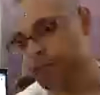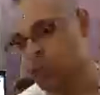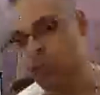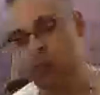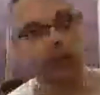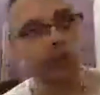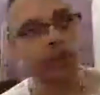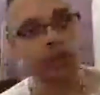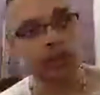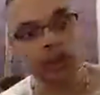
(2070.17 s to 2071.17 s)
when we're
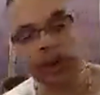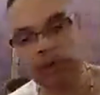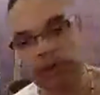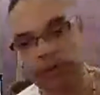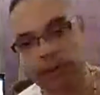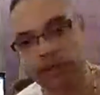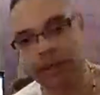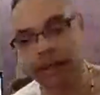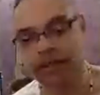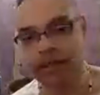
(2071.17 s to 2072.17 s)
using these terms of
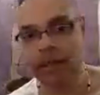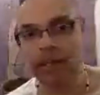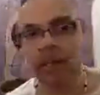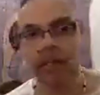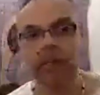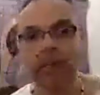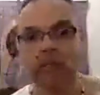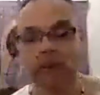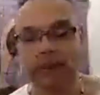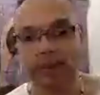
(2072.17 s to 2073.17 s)
third density,
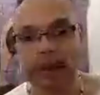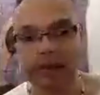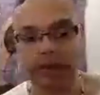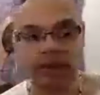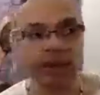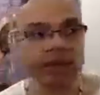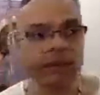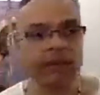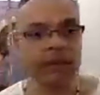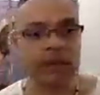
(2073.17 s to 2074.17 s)
fourth dimension,
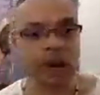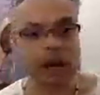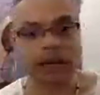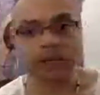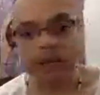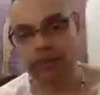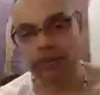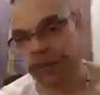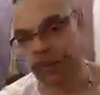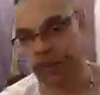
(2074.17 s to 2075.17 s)
fifth
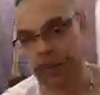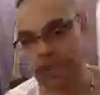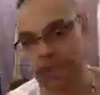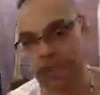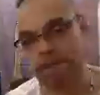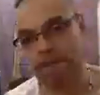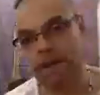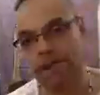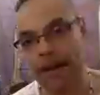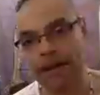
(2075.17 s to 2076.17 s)
dimension,
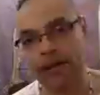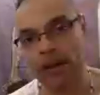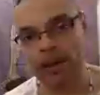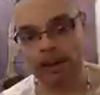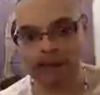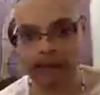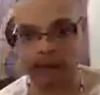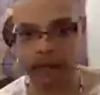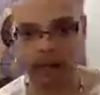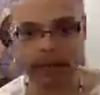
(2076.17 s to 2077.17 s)
that the term is not
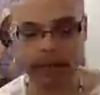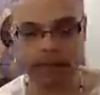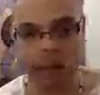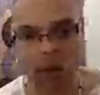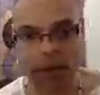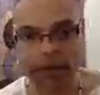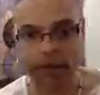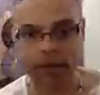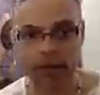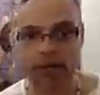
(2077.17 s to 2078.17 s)
really all that
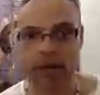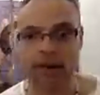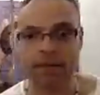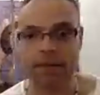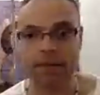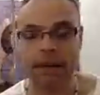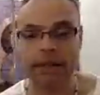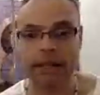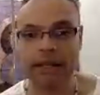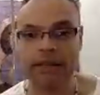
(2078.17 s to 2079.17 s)
important,
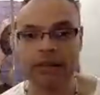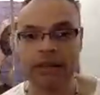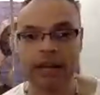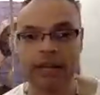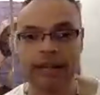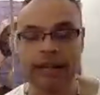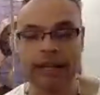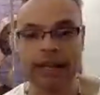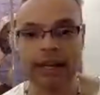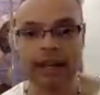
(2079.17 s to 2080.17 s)
but it is the
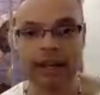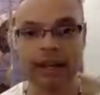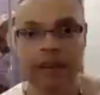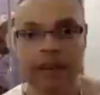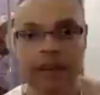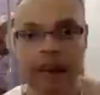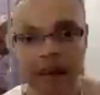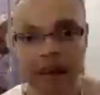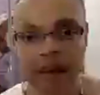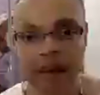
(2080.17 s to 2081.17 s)
idea
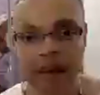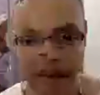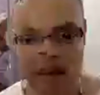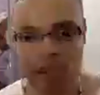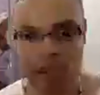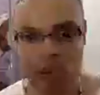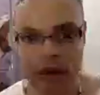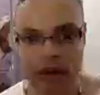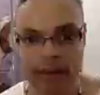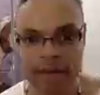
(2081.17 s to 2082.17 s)
behind it that is
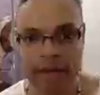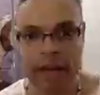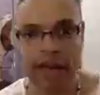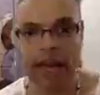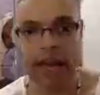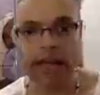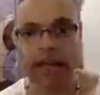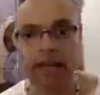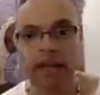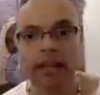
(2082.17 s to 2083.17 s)
important. And